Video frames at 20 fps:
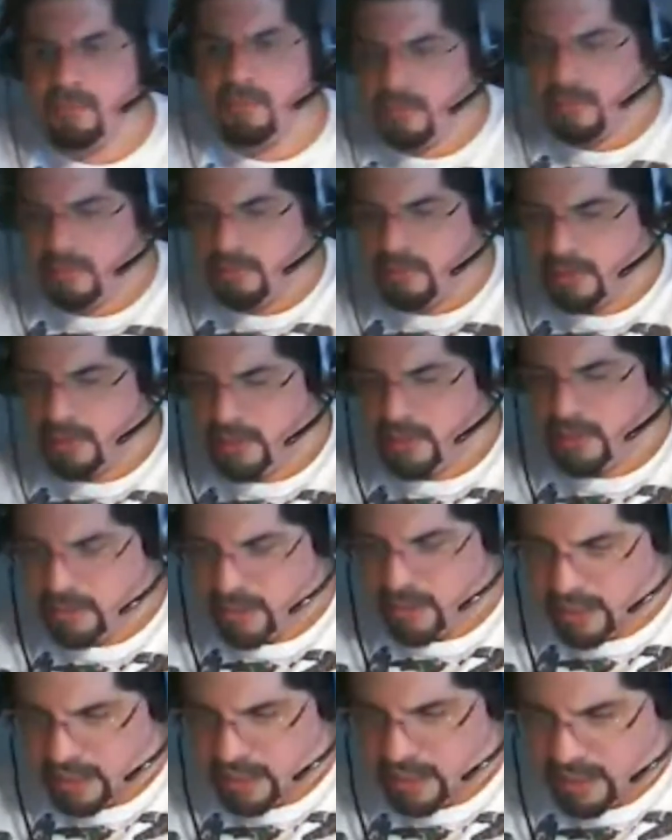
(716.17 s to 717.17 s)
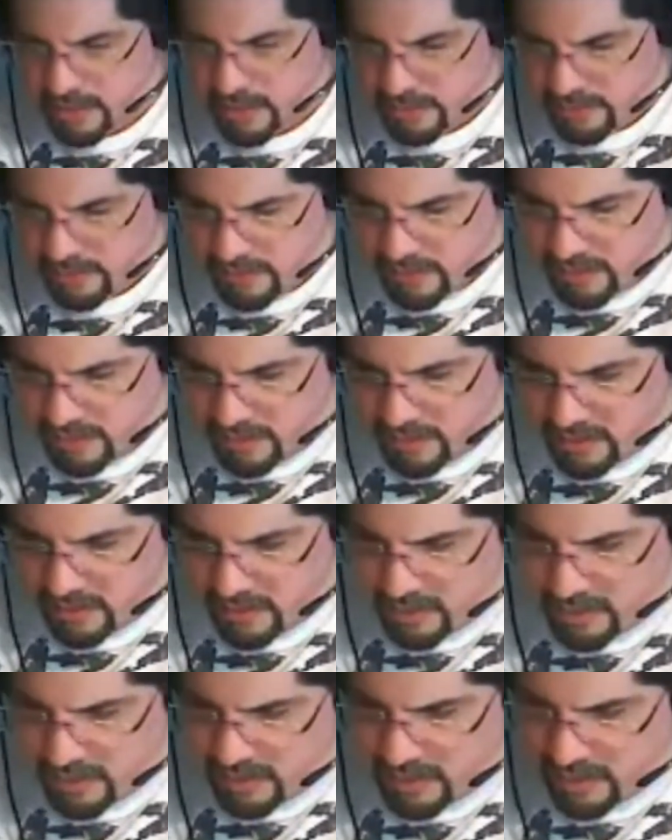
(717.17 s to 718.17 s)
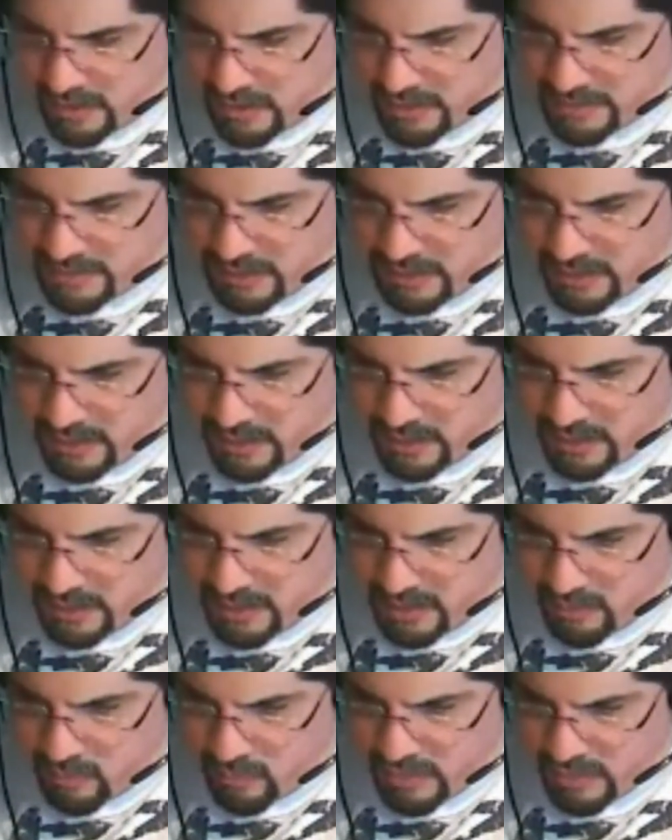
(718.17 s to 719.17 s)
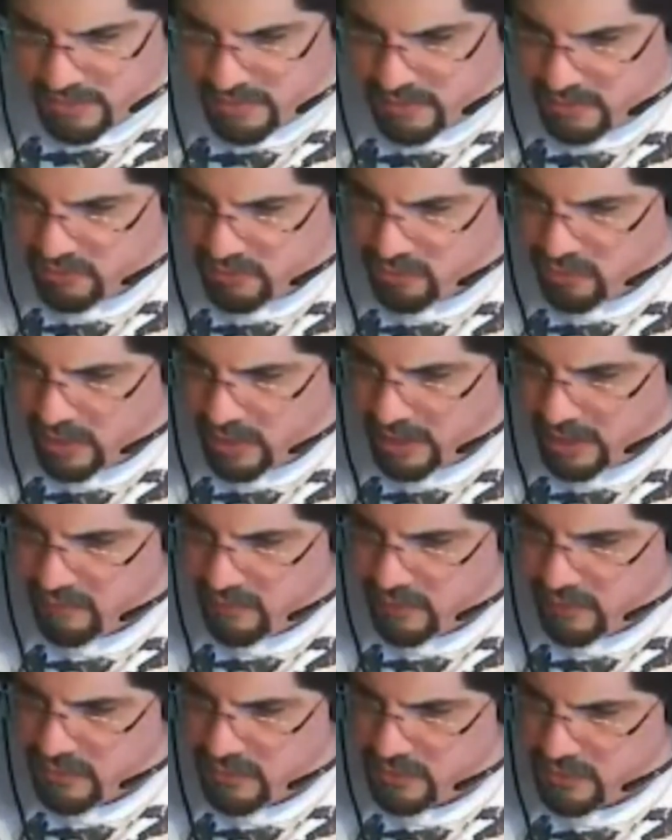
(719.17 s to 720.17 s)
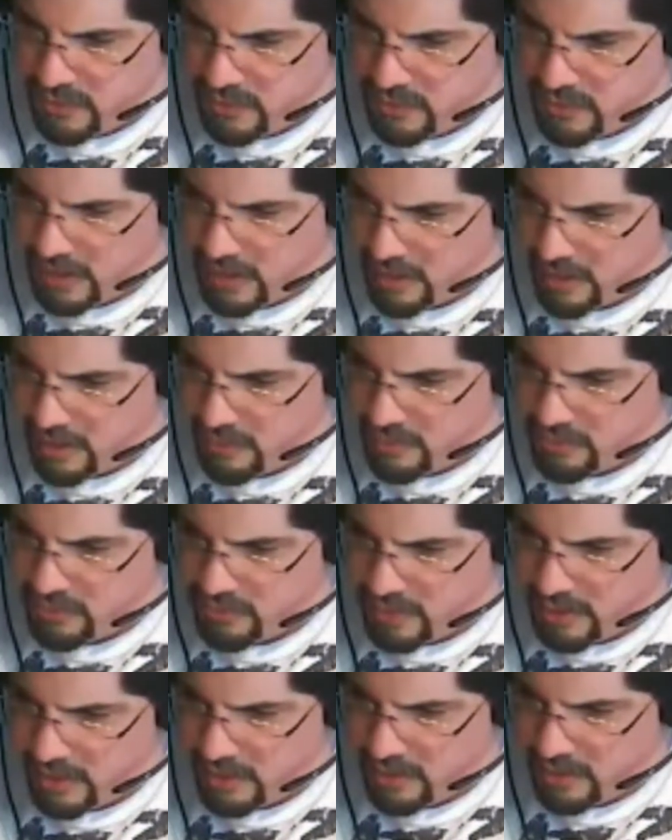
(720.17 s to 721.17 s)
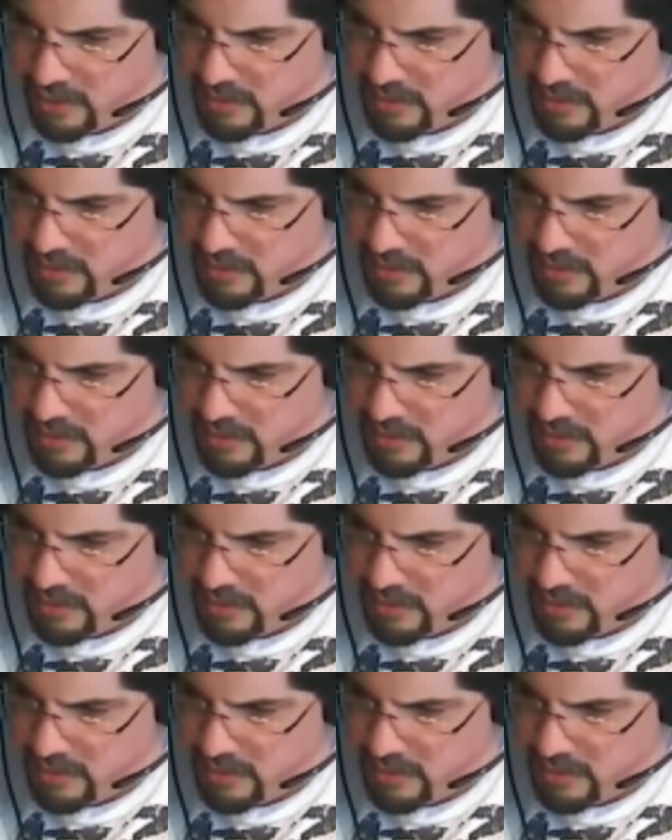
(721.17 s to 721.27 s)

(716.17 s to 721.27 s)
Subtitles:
All right. And let's see. That was strike versus counter strike.